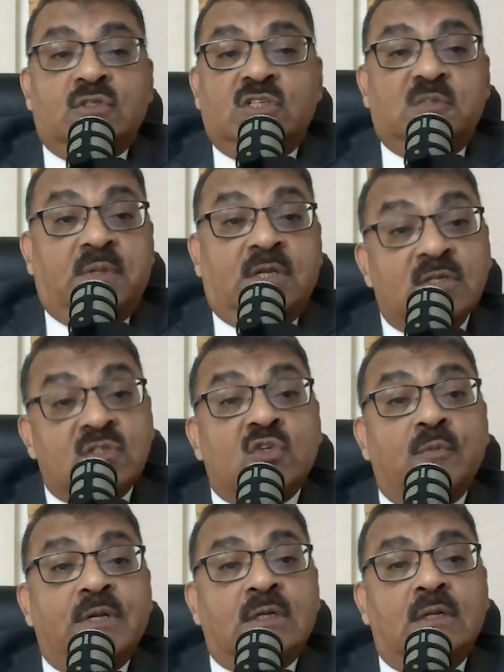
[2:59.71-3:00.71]
She's been
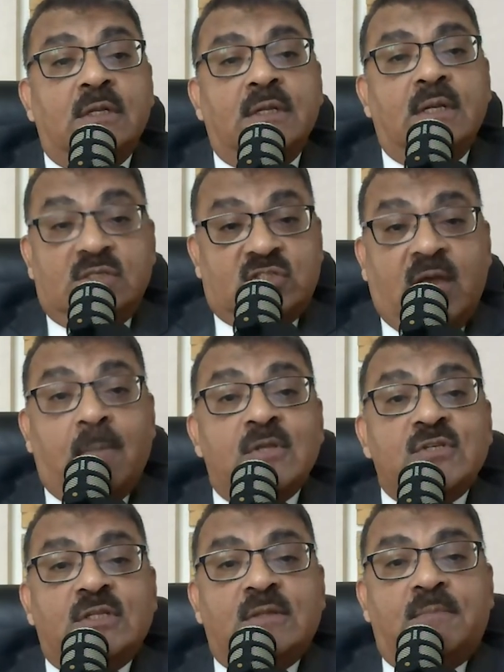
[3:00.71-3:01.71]
instrumental in
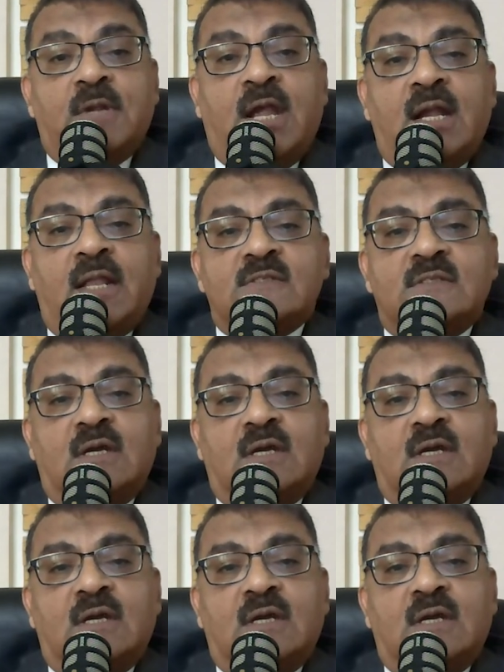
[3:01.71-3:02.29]
establishing the brand as the